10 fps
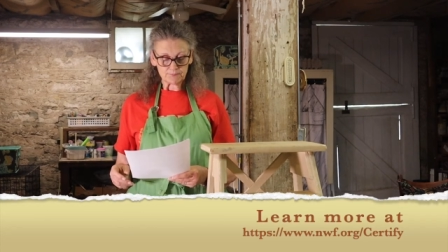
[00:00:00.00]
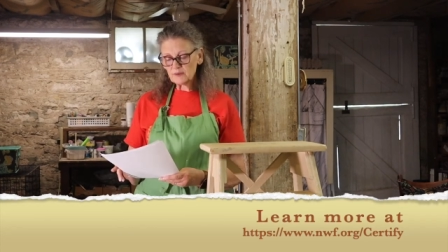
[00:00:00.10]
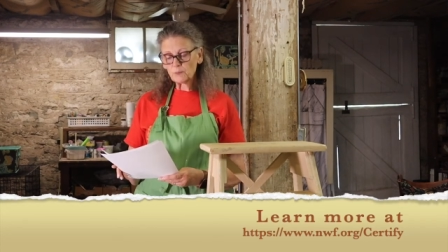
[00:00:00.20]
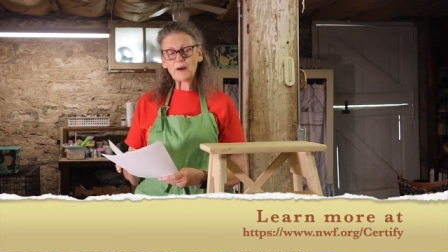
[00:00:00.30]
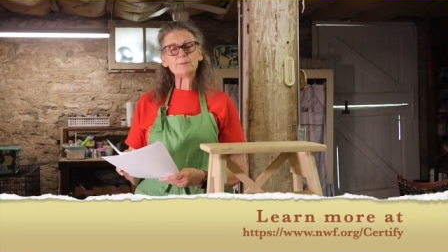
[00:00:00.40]

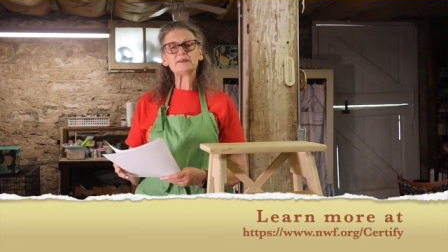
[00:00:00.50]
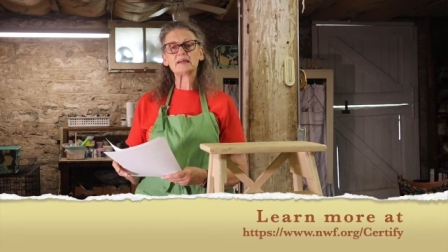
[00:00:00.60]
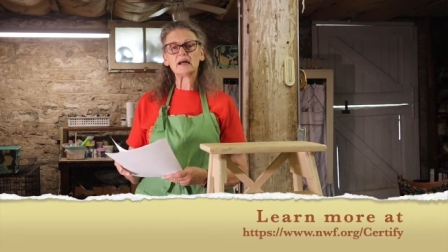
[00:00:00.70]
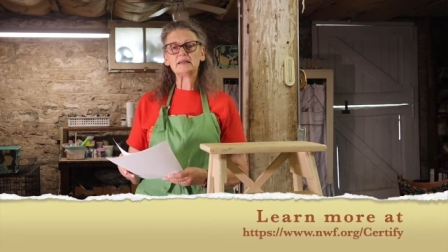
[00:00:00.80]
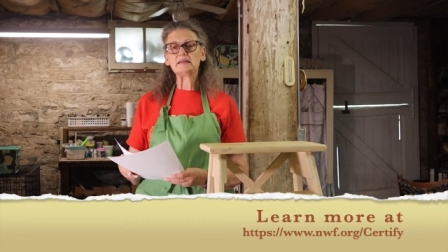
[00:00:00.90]
The
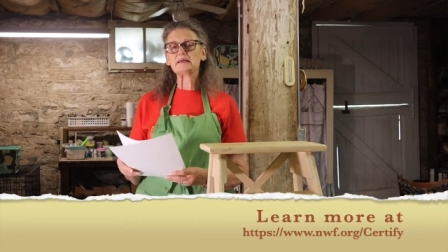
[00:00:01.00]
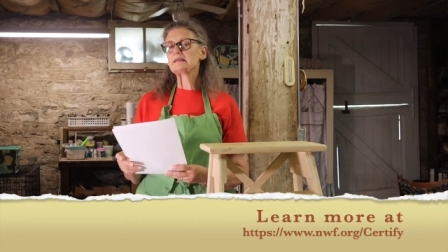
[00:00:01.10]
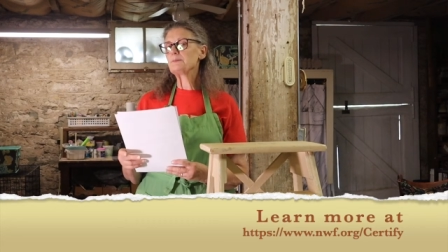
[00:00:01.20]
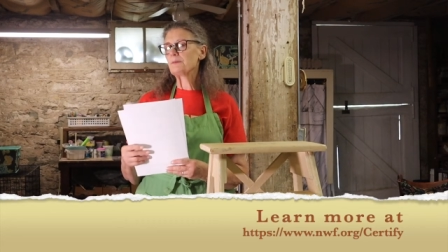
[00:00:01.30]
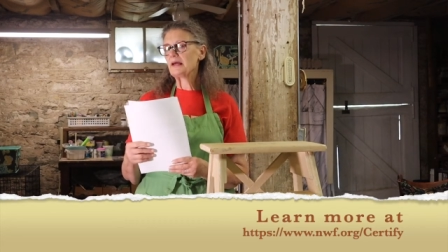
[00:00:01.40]
website
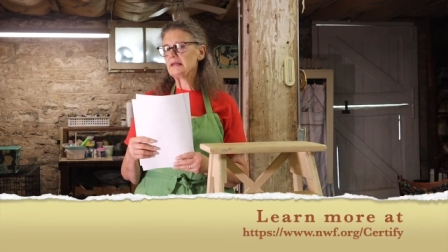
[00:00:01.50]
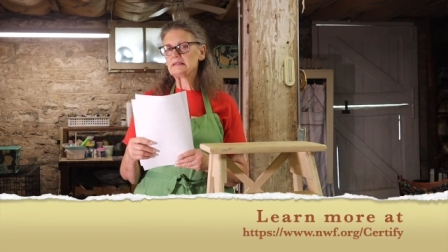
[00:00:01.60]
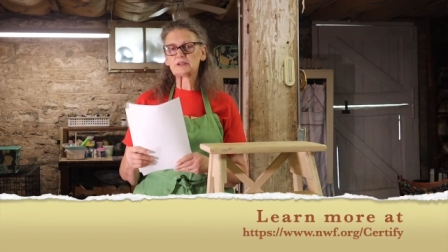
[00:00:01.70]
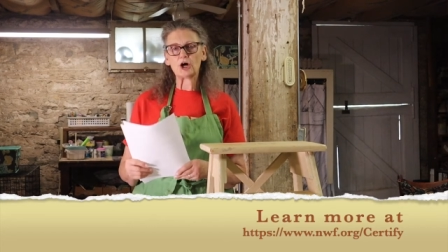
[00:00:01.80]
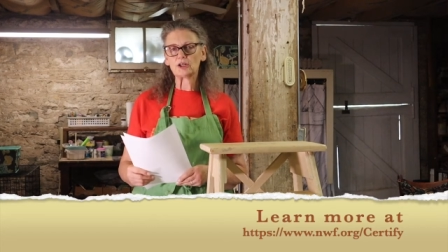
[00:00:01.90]

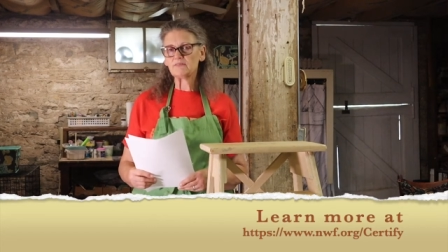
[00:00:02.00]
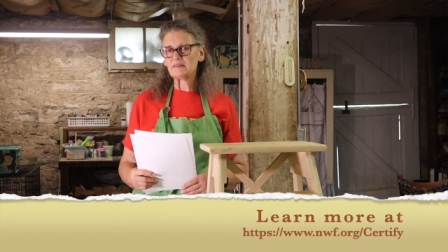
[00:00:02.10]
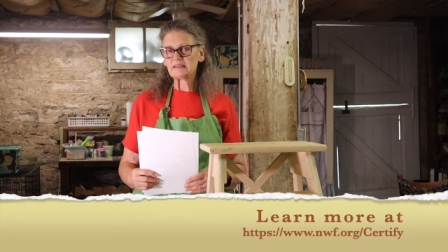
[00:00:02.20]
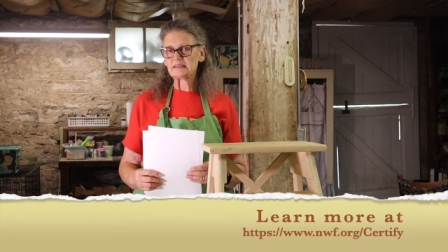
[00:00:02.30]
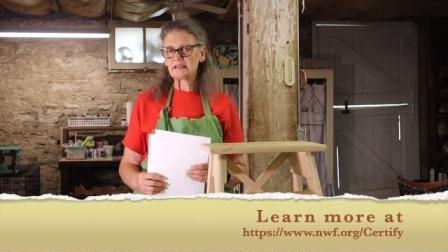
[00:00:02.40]
explains all of
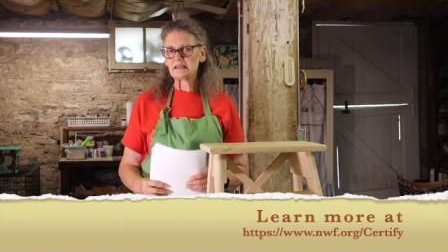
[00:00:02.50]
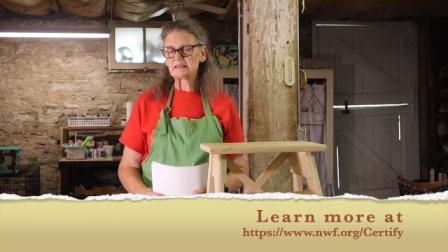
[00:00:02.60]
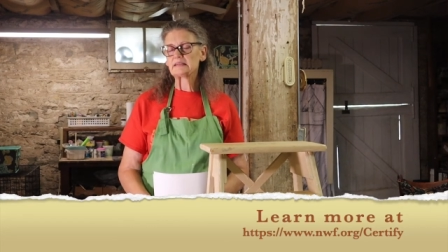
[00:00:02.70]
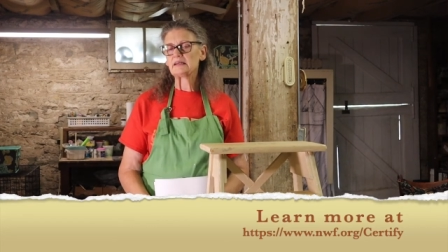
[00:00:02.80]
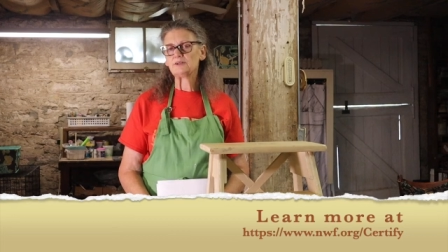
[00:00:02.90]
these
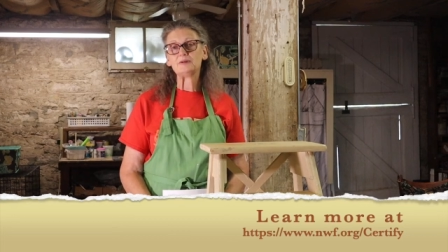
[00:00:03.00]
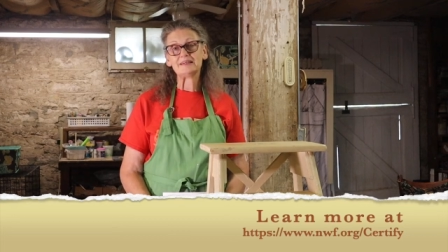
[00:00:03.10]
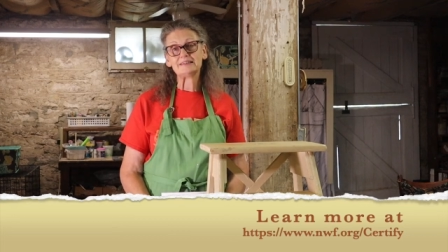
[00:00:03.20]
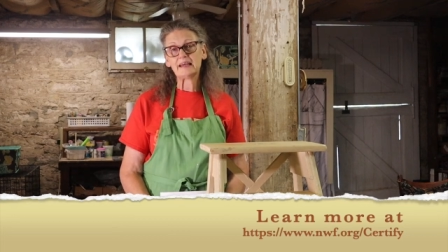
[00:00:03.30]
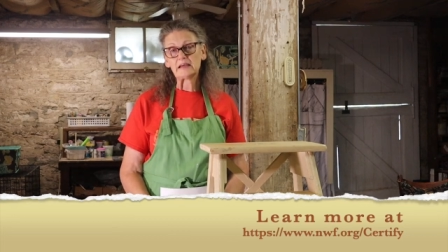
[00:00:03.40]
things in
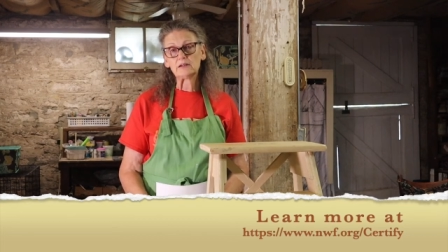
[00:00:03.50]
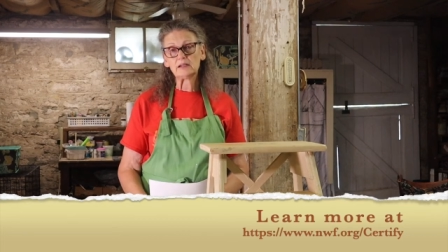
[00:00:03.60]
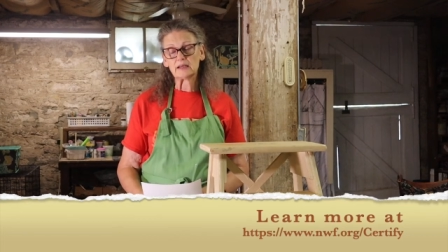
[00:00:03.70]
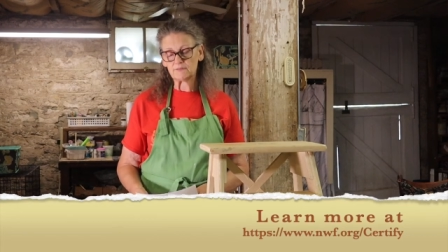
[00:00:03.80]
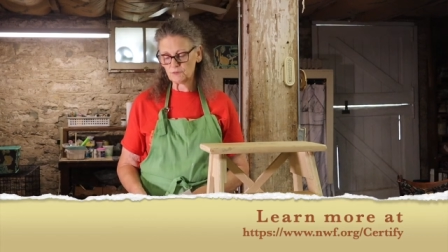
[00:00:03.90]

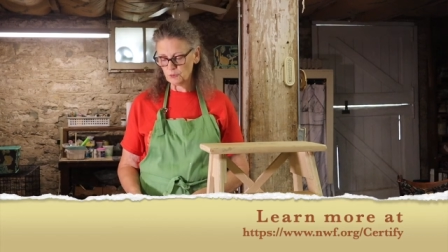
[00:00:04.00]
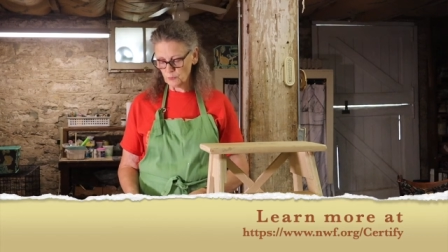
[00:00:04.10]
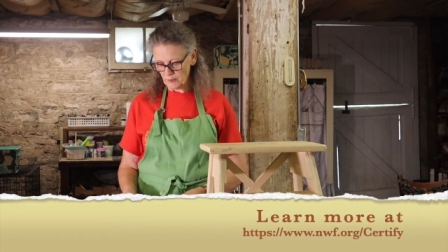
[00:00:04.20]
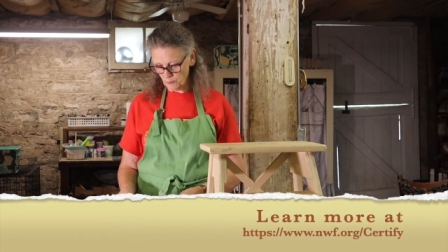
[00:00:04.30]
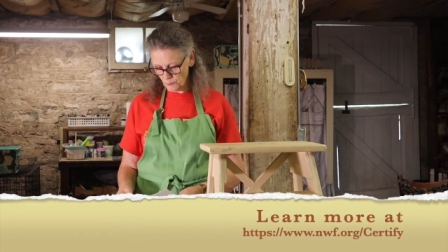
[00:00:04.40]
detail if
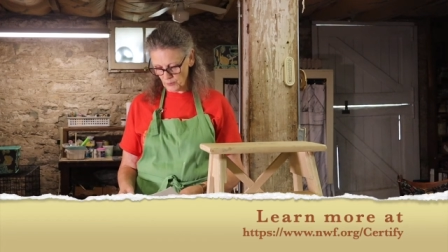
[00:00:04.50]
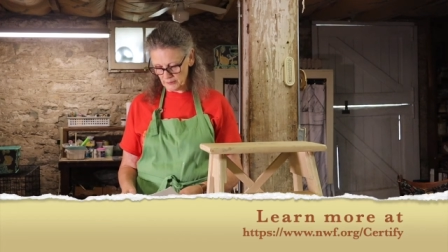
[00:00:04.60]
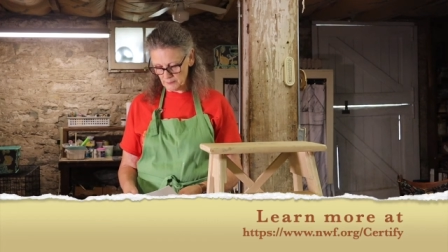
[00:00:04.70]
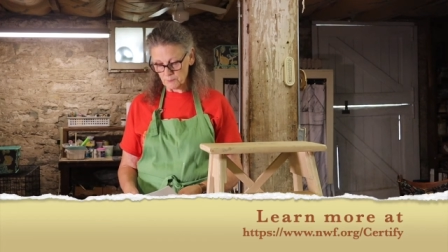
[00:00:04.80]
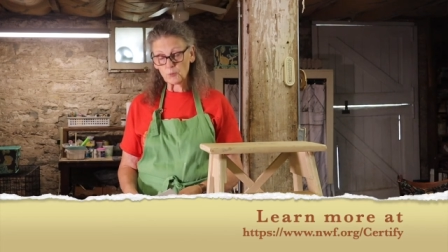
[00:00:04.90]
you
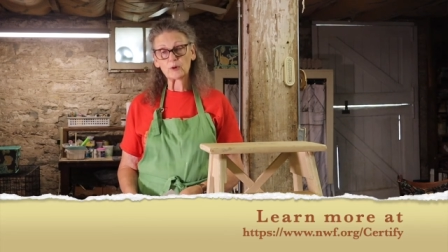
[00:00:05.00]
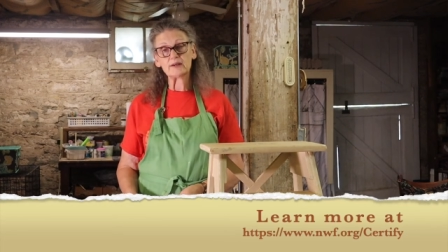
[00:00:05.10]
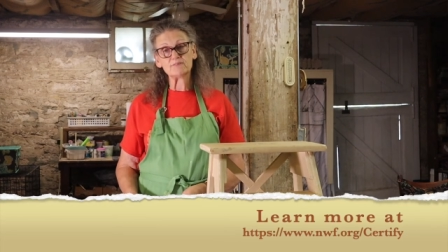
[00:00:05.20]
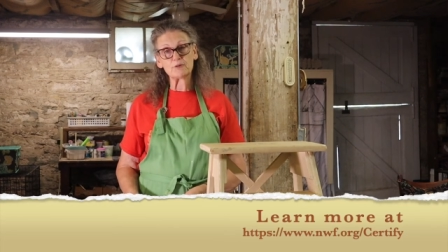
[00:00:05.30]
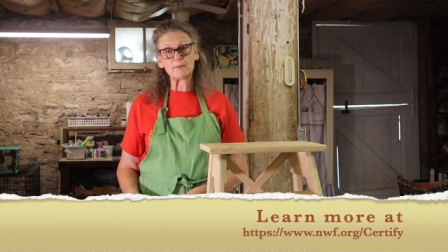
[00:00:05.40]
want more
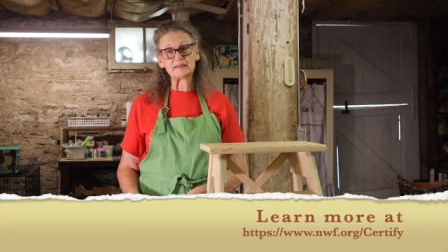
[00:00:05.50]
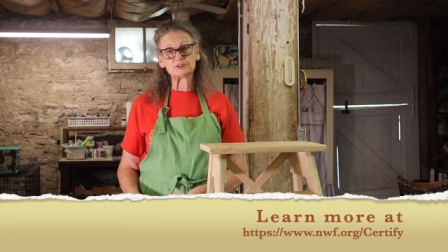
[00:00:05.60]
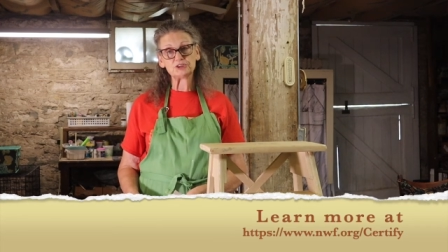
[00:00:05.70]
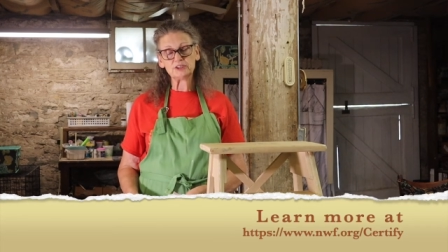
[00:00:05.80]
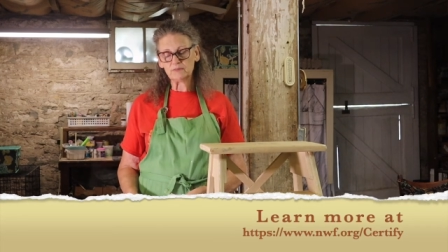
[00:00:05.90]

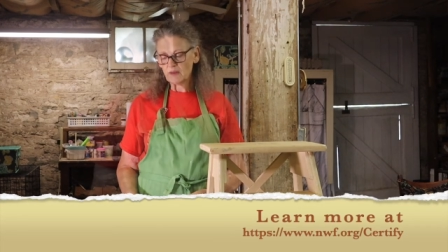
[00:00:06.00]
information.